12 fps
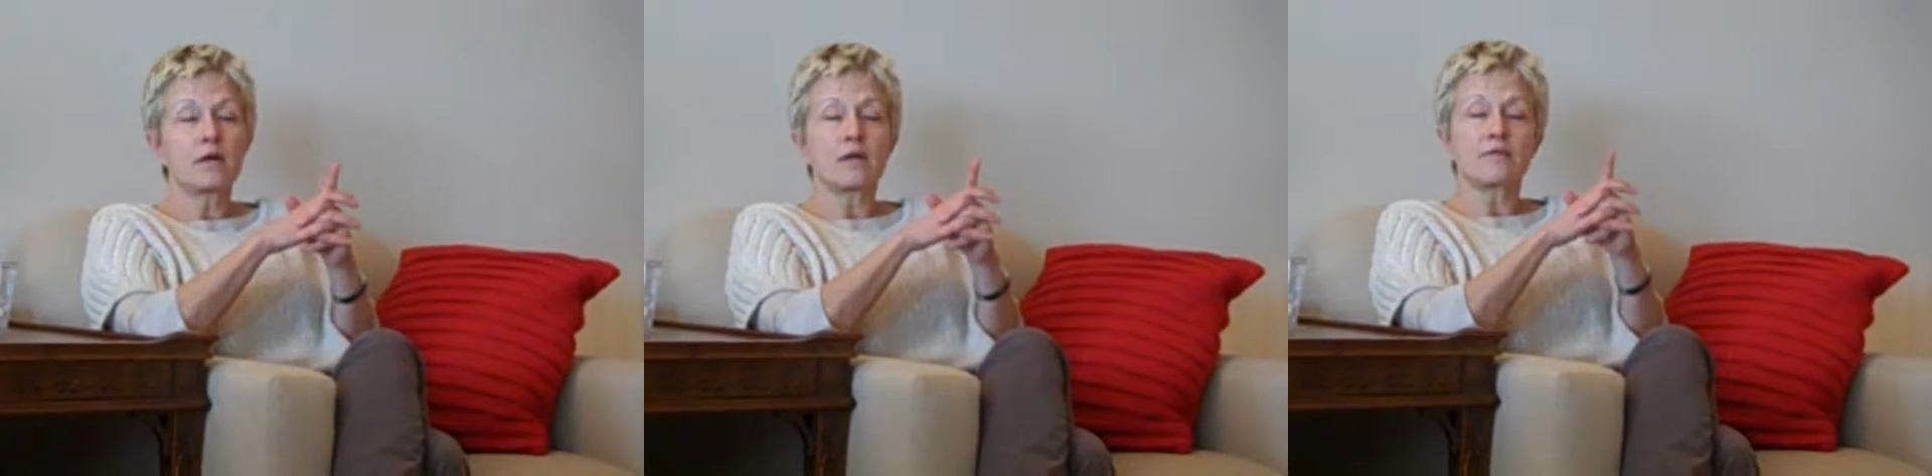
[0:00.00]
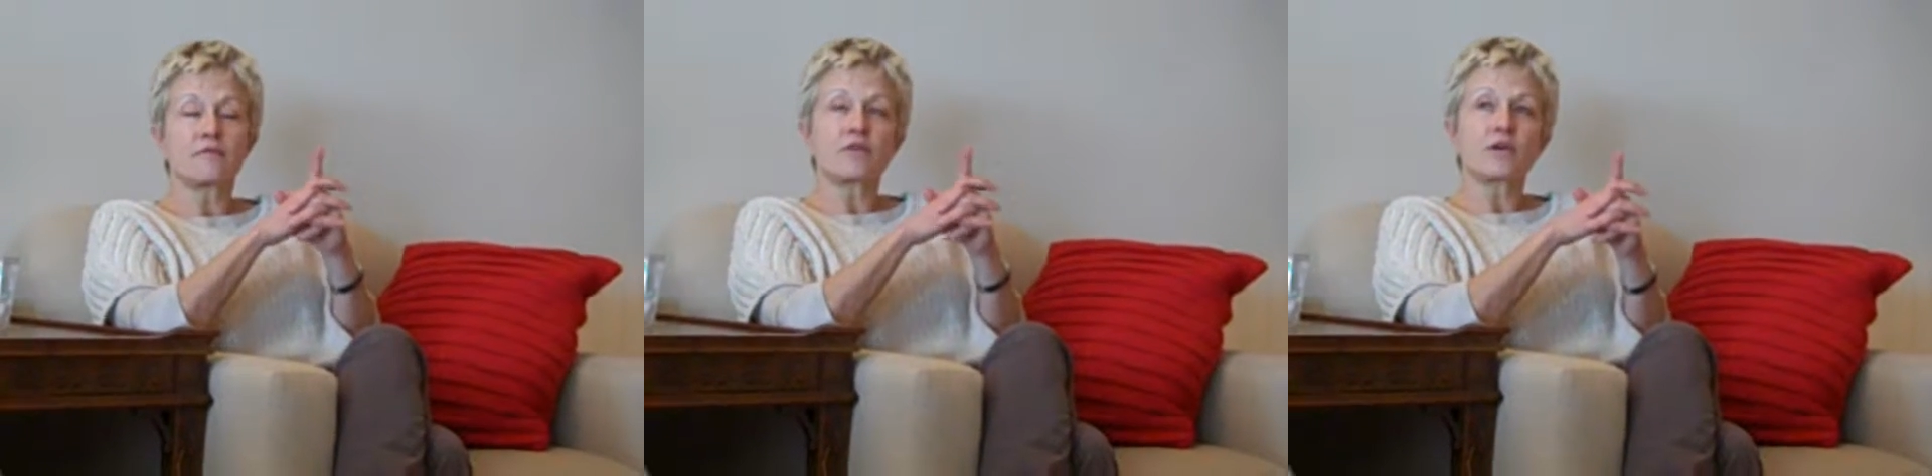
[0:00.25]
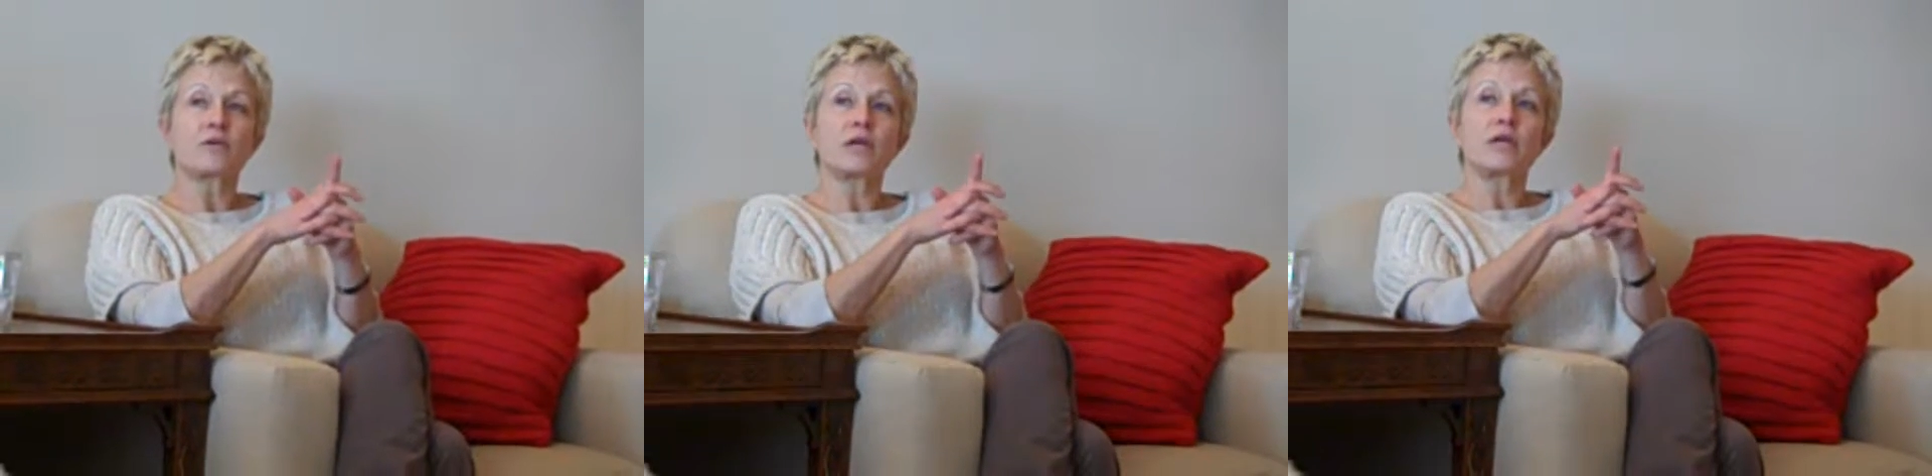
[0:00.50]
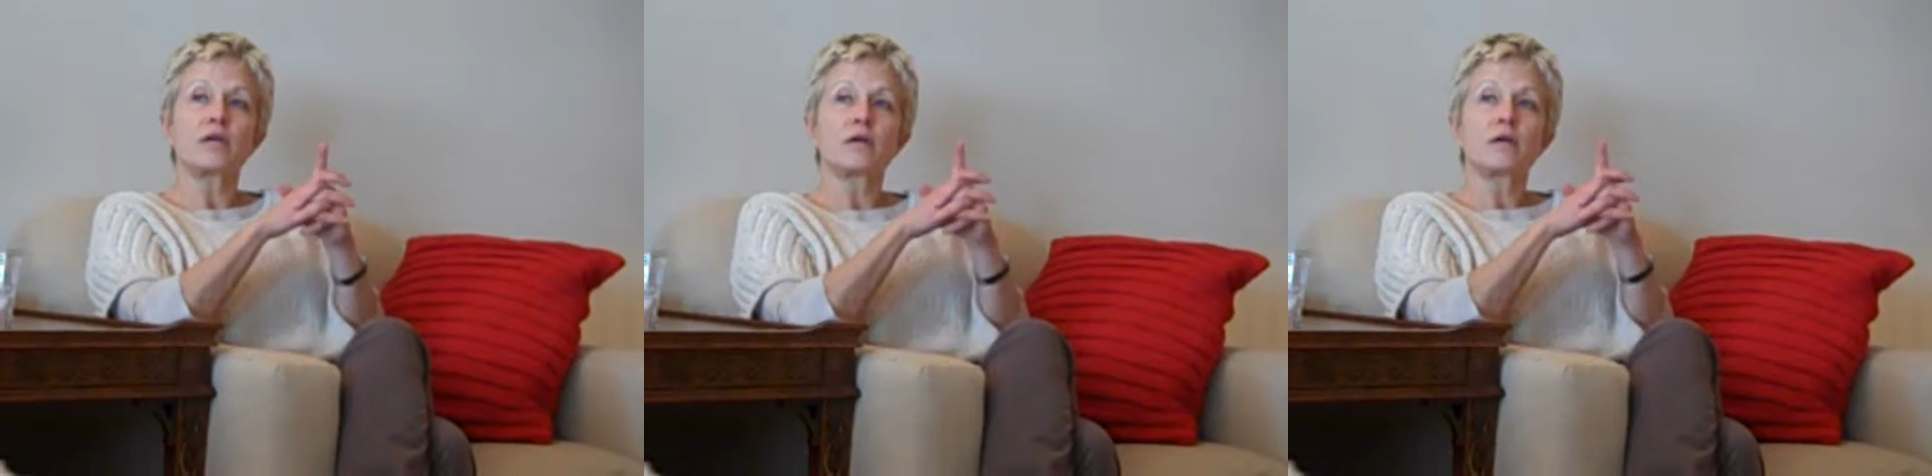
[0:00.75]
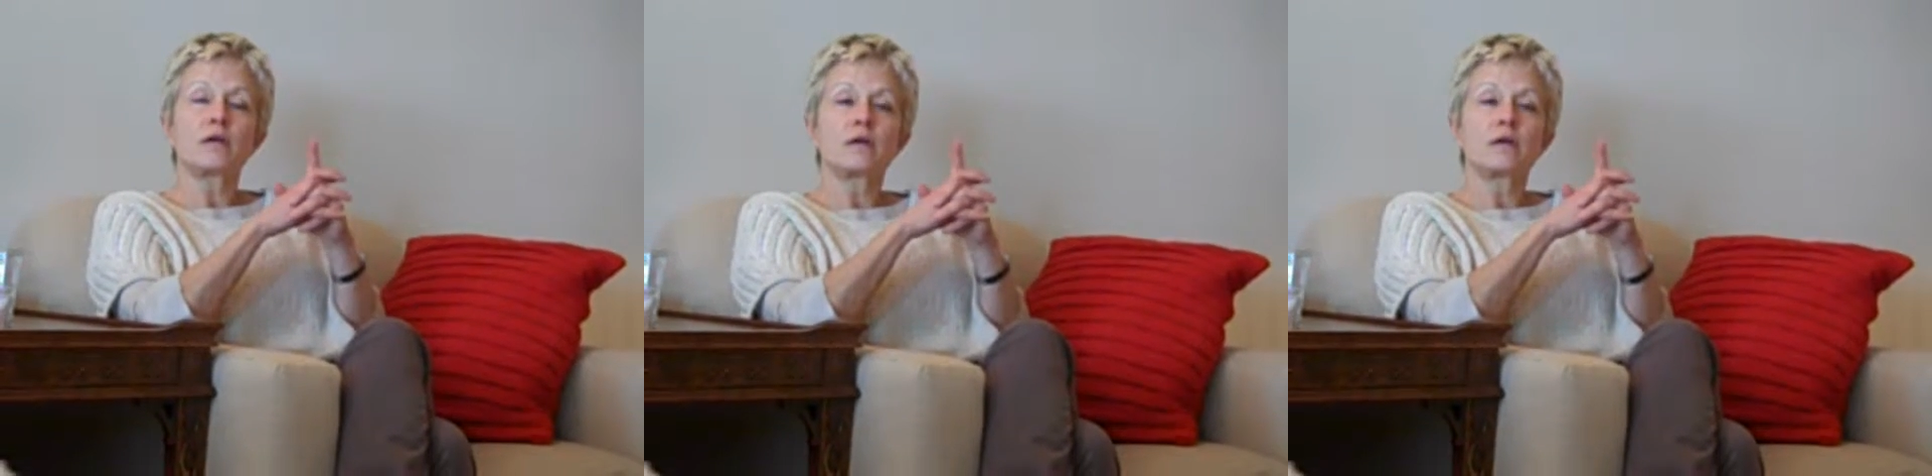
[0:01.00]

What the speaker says: and a very